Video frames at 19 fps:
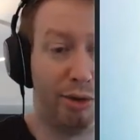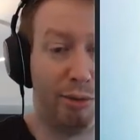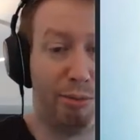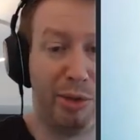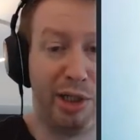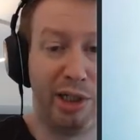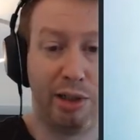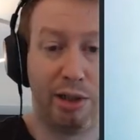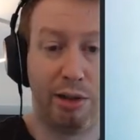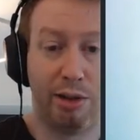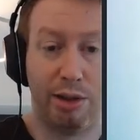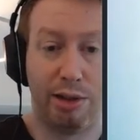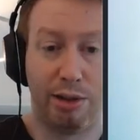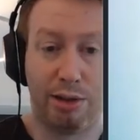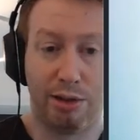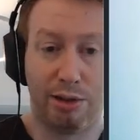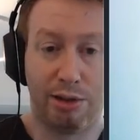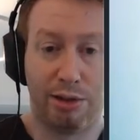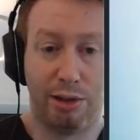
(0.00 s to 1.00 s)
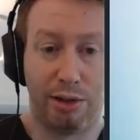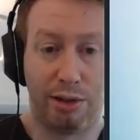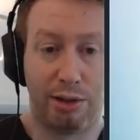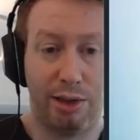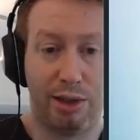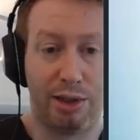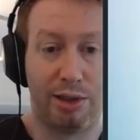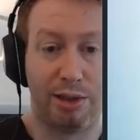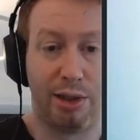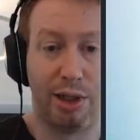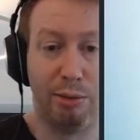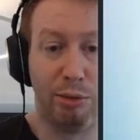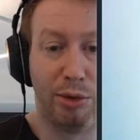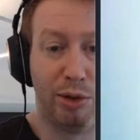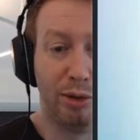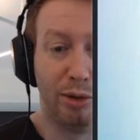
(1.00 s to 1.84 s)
for Maker, it's time